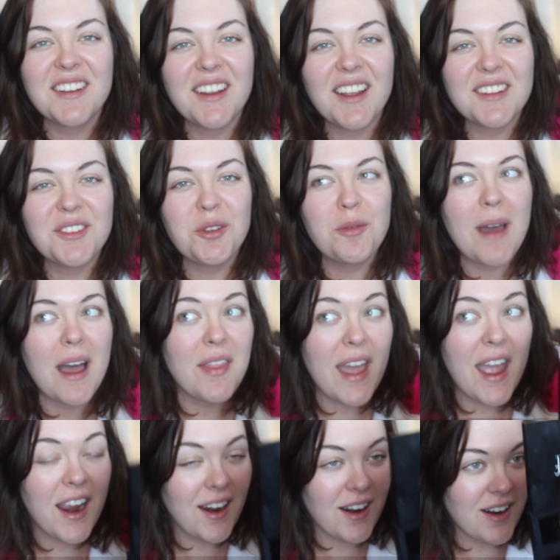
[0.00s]
not too bad. The
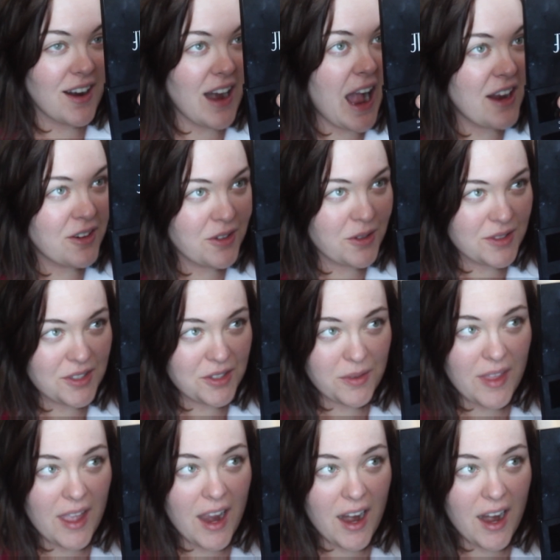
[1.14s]
hair, I don't know what to do with the